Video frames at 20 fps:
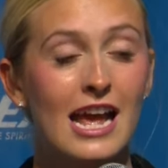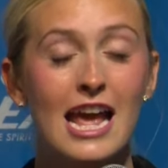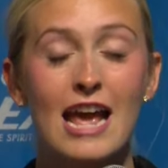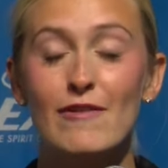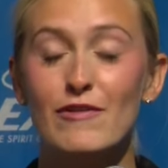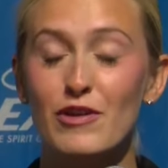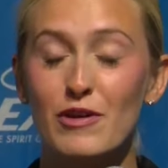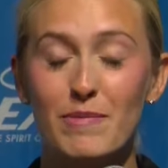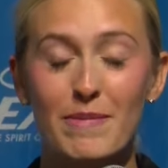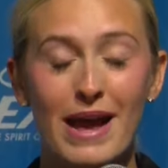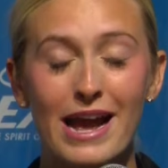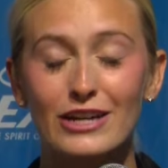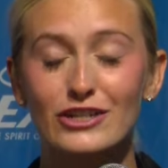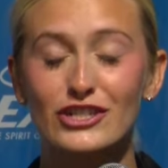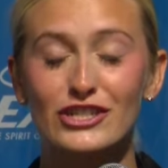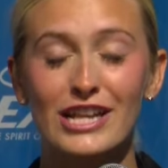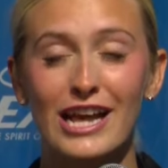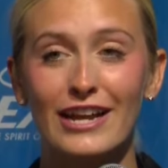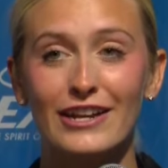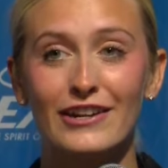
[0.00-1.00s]
If you
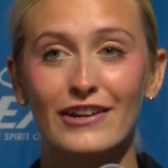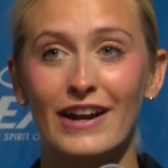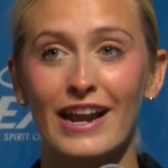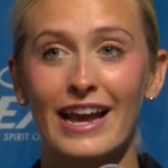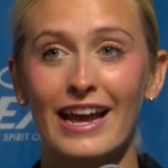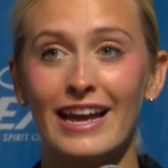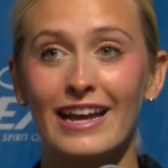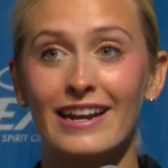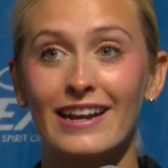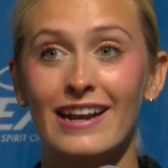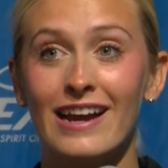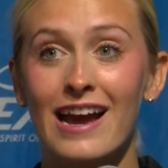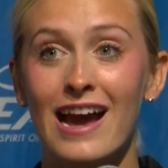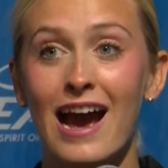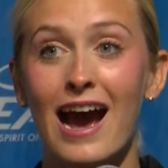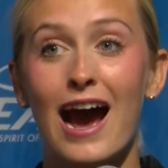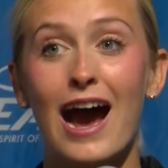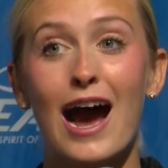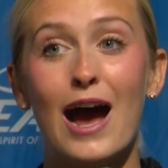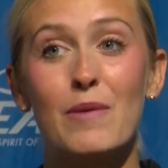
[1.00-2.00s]
imagine that in your head,
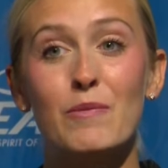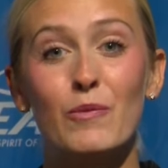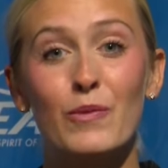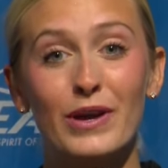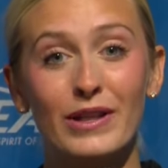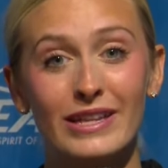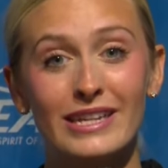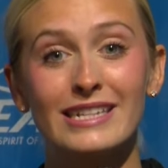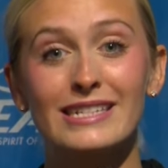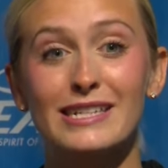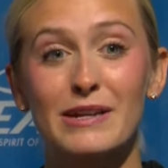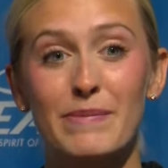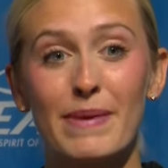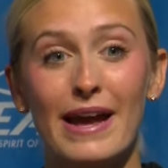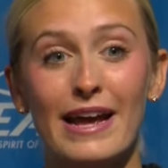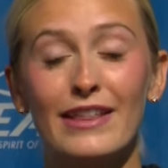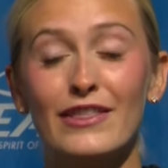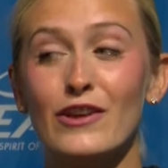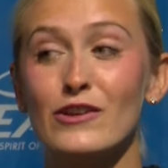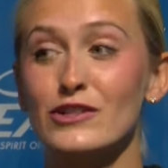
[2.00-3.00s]
I'm willing to
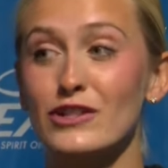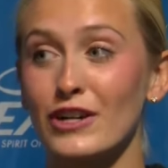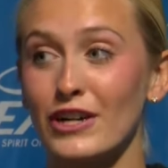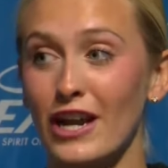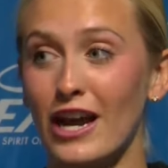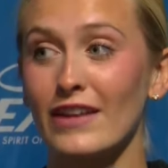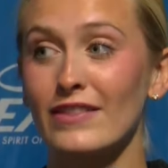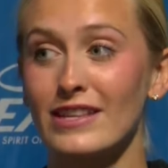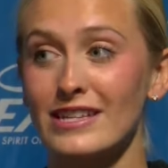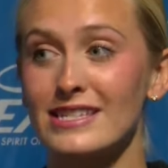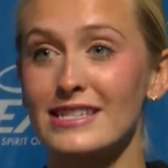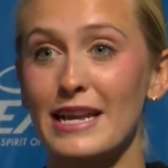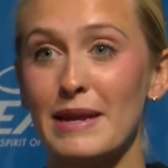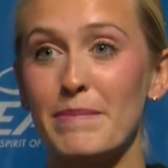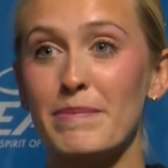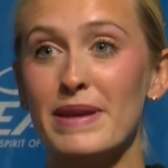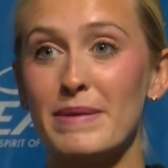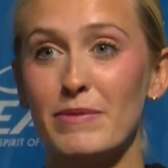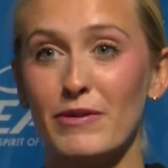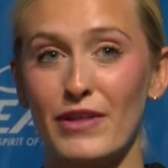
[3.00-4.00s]
bet those are not the
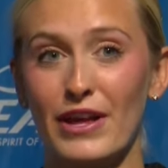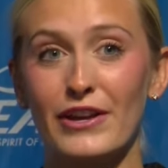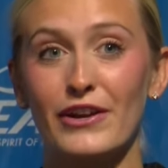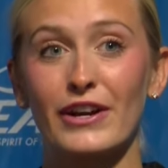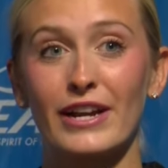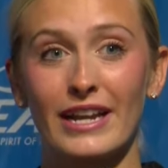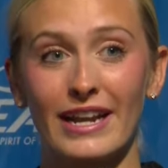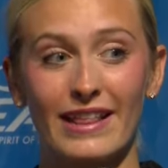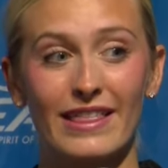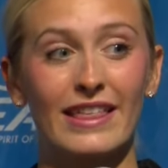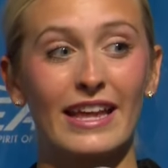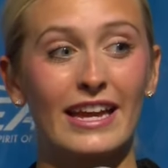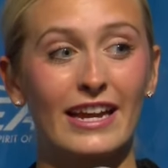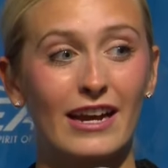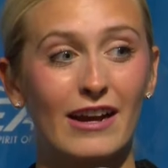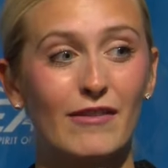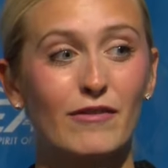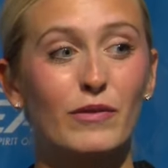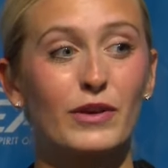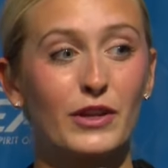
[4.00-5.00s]
same people that you're going to think
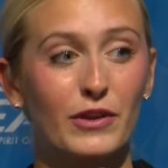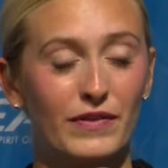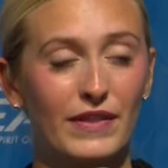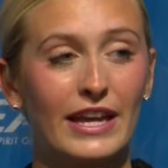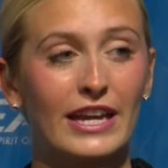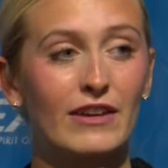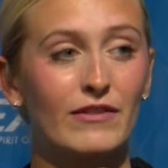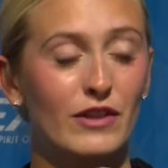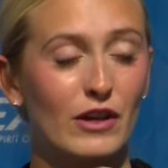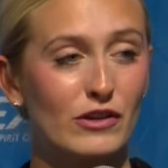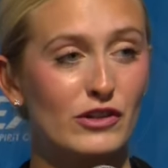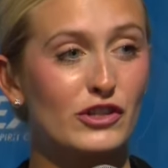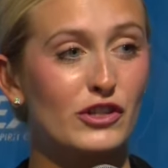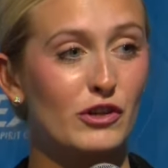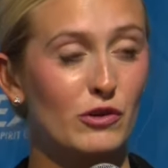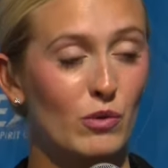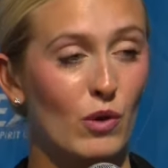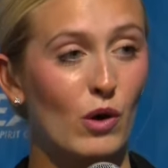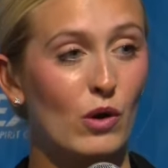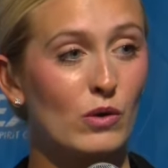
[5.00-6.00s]
of when you think of those
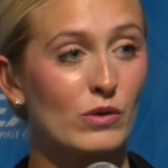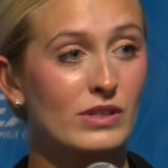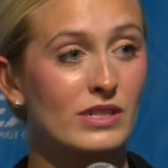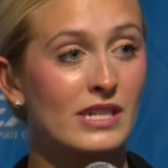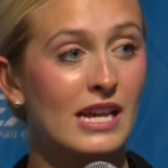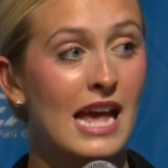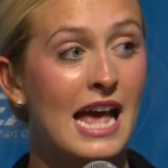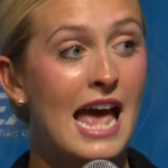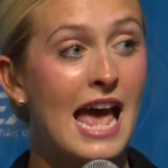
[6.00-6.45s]
two roles.